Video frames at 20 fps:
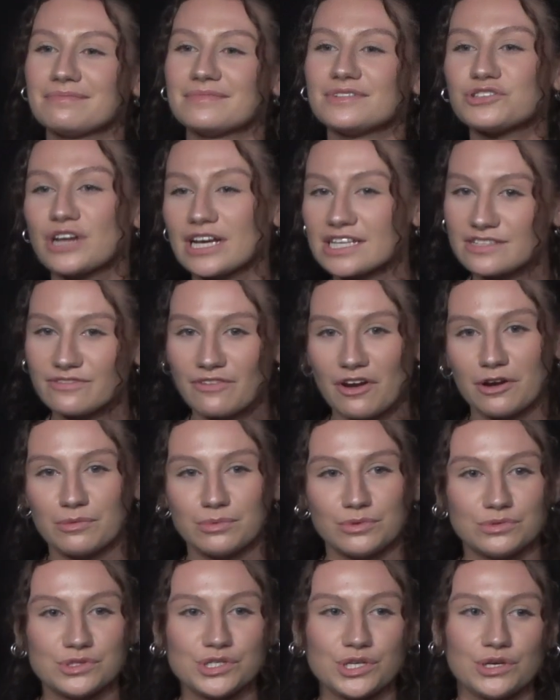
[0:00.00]

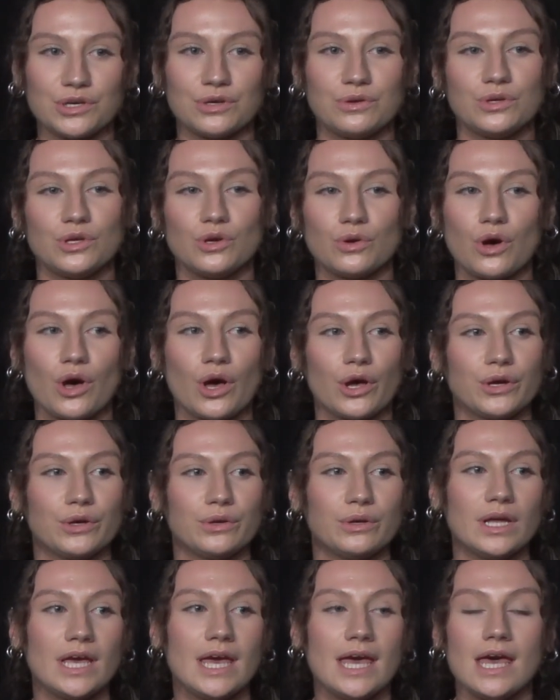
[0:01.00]
transferable to your
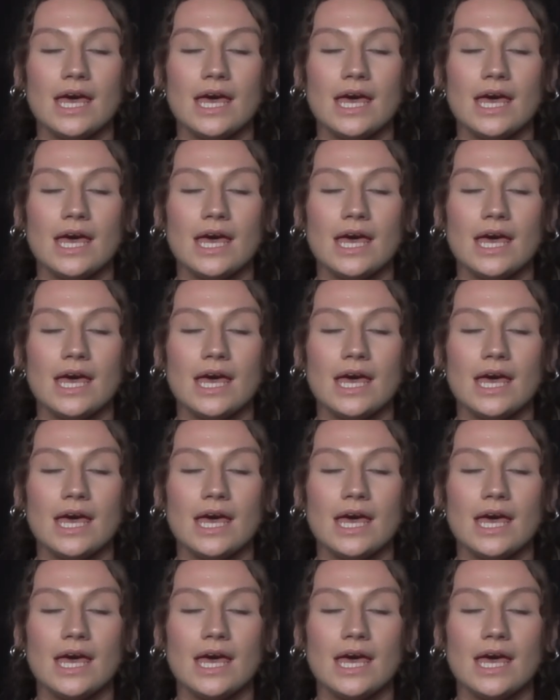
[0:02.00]
own